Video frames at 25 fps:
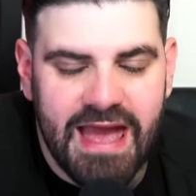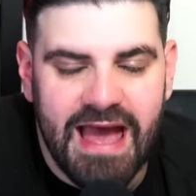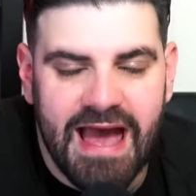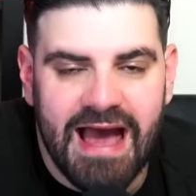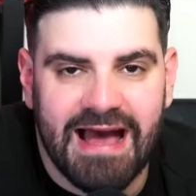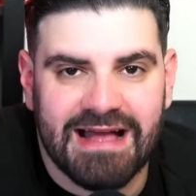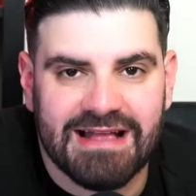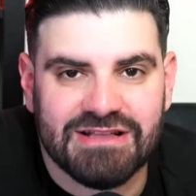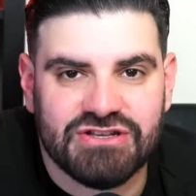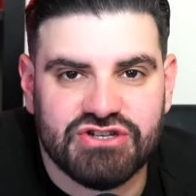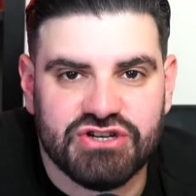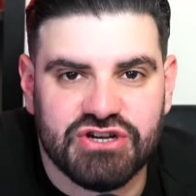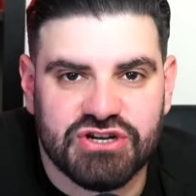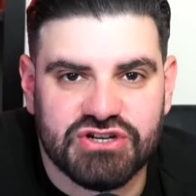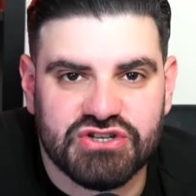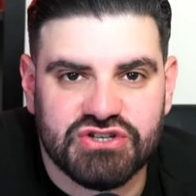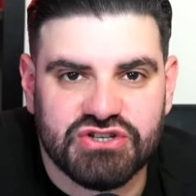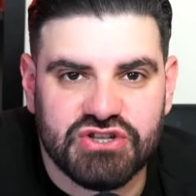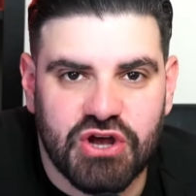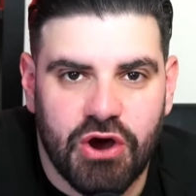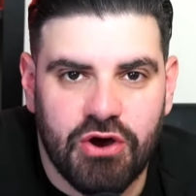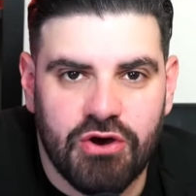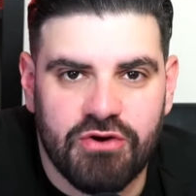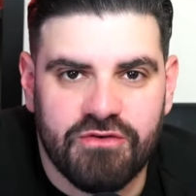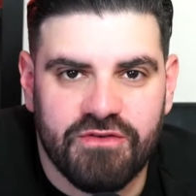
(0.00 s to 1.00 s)
at just
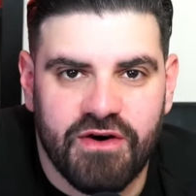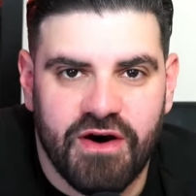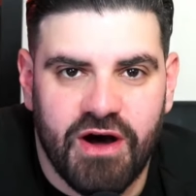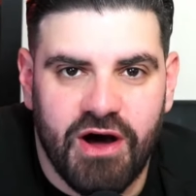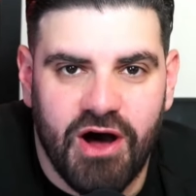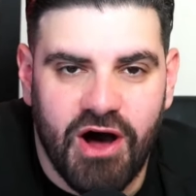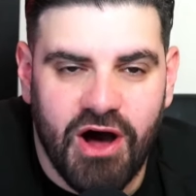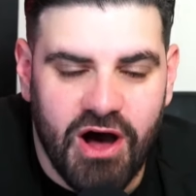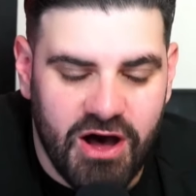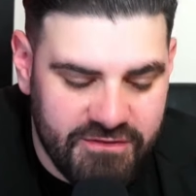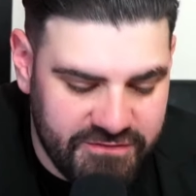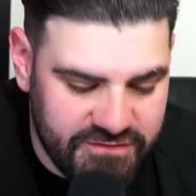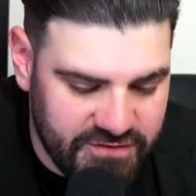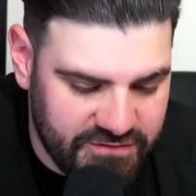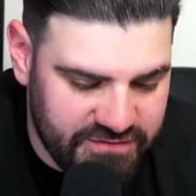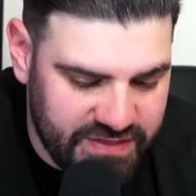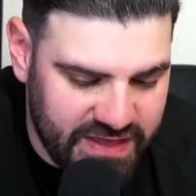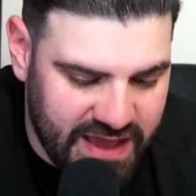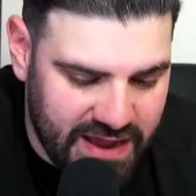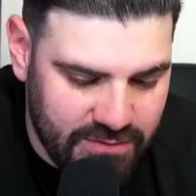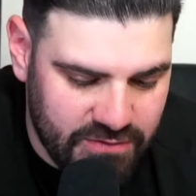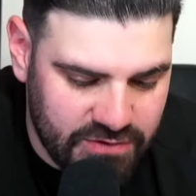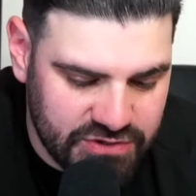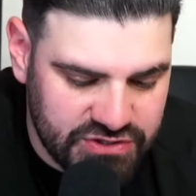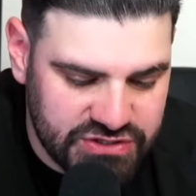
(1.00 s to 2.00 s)
over half of
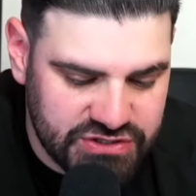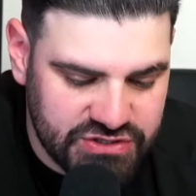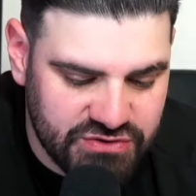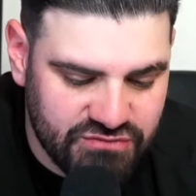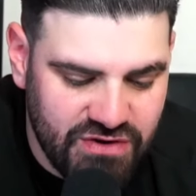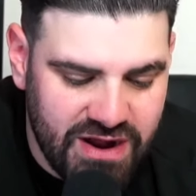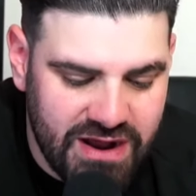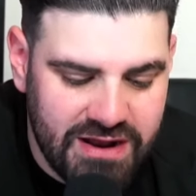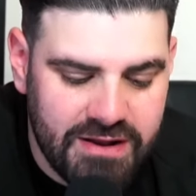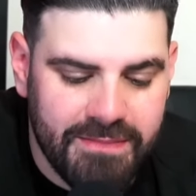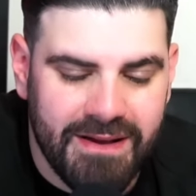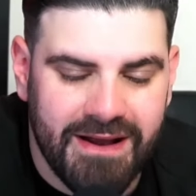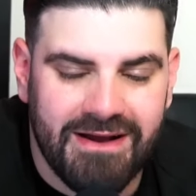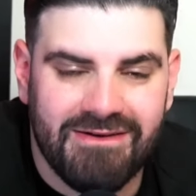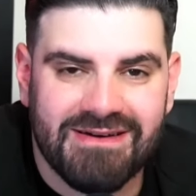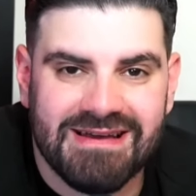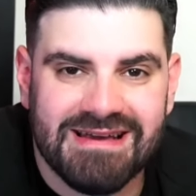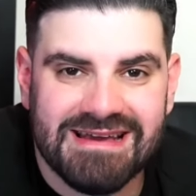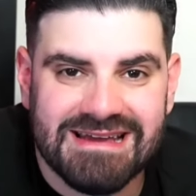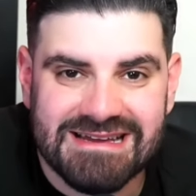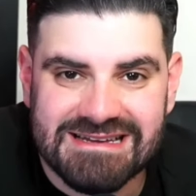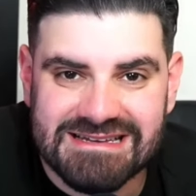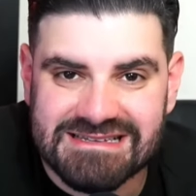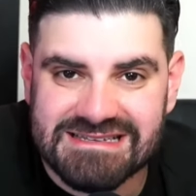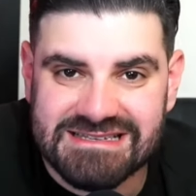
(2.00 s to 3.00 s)
that, which is around about
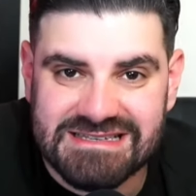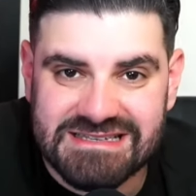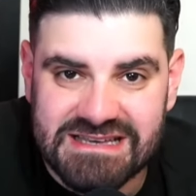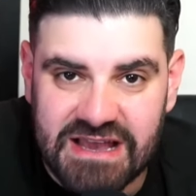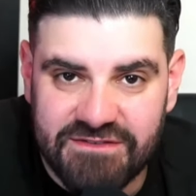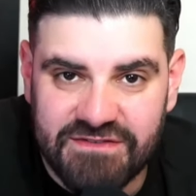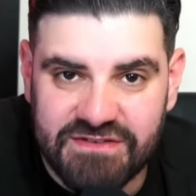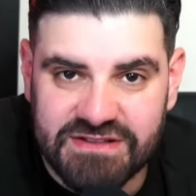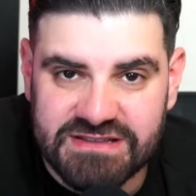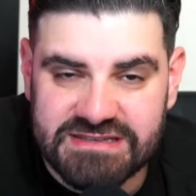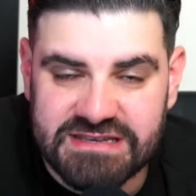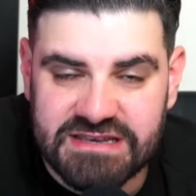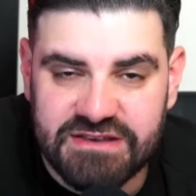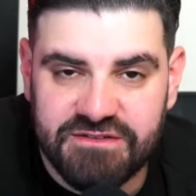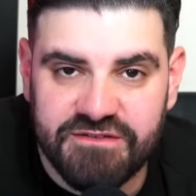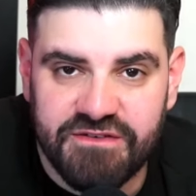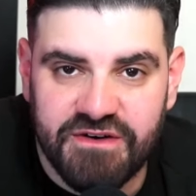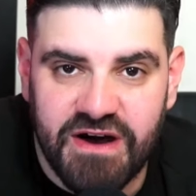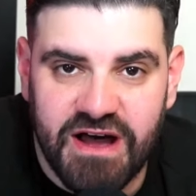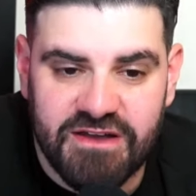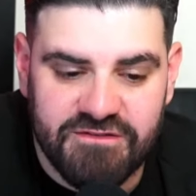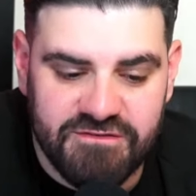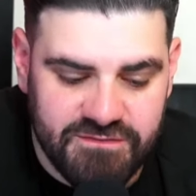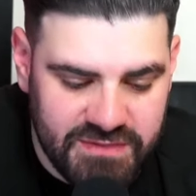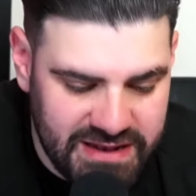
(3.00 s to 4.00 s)

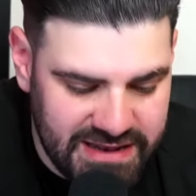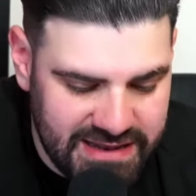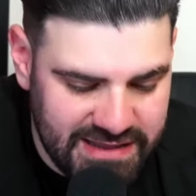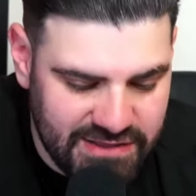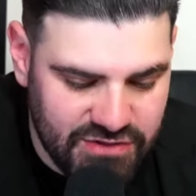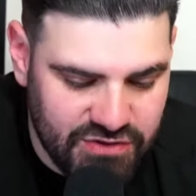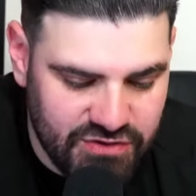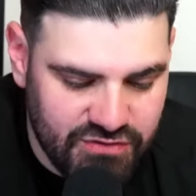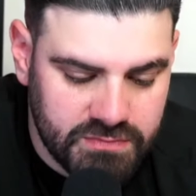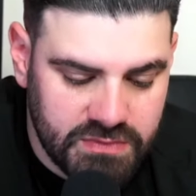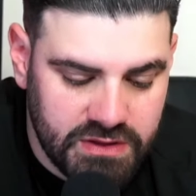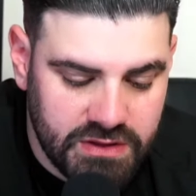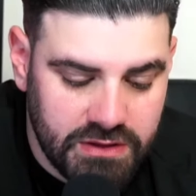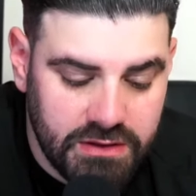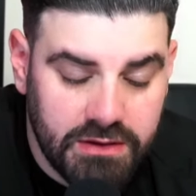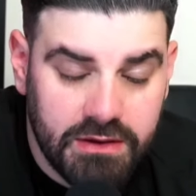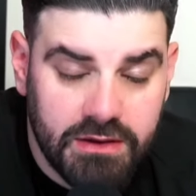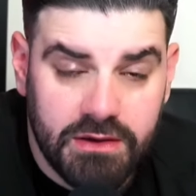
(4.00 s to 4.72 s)
75 million euros,